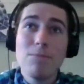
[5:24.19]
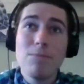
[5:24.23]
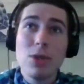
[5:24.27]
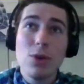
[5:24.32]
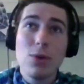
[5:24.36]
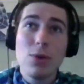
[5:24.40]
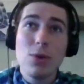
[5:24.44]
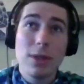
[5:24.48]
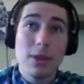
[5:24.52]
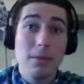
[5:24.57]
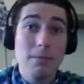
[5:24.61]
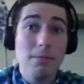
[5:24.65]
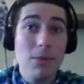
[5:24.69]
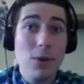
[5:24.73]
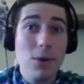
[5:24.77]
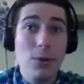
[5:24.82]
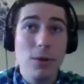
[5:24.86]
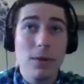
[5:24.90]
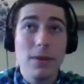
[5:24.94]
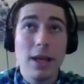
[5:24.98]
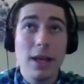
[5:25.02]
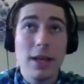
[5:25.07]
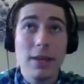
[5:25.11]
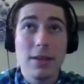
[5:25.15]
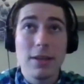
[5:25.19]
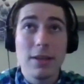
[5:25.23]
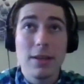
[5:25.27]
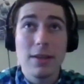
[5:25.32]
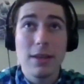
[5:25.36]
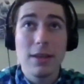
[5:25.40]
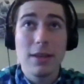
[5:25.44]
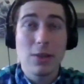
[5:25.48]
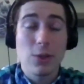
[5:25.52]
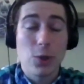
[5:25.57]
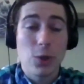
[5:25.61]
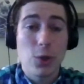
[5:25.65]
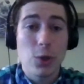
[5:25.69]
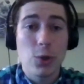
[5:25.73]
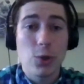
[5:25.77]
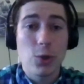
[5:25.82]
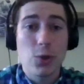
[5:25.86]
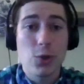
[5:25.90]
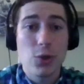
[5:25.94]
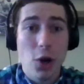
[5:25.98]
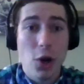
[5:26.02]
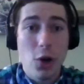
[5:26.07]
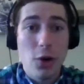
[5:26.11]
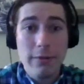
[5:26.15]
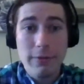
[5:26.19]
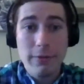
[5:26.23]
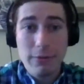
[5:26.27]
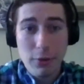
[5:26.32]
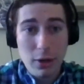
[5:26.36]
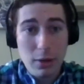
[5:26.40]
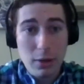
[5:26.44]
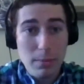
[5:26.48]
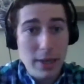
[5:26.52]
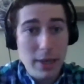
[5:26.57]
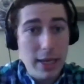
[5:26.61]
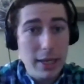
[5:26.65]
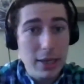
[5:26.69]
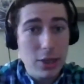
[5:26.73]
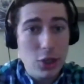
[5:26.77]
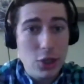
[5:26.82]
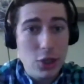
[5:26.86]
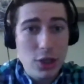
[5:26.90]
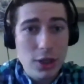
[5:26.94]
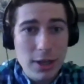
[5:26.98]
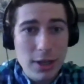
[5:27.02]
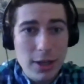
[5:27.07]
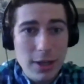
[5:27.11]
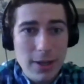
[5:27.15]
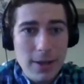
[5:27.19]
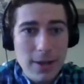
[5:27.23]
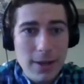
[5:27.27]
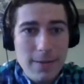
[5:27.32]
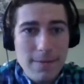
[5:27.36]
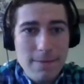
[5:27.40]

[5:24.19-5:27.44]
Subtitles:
can that's a good start for a pitch, but